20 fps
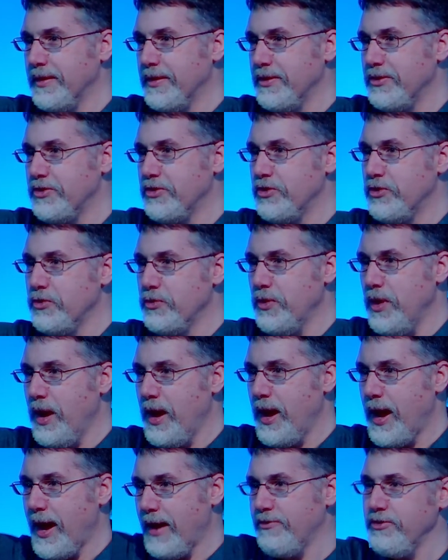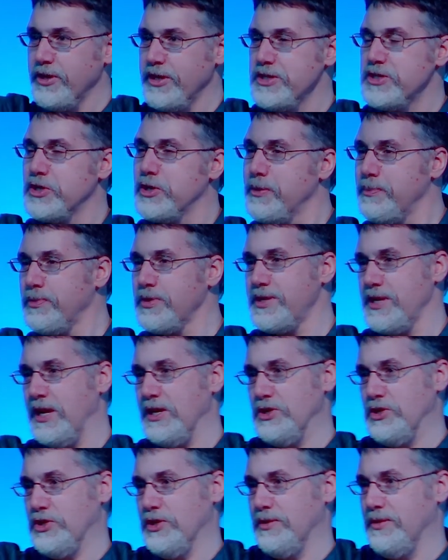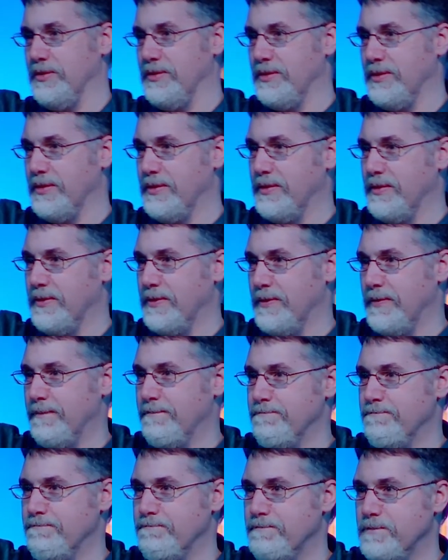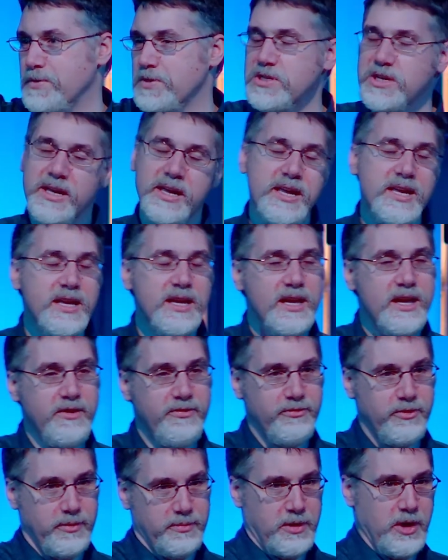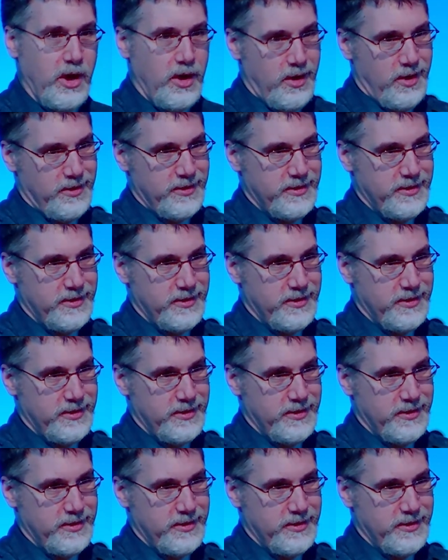to have an interpretation, to hear from God.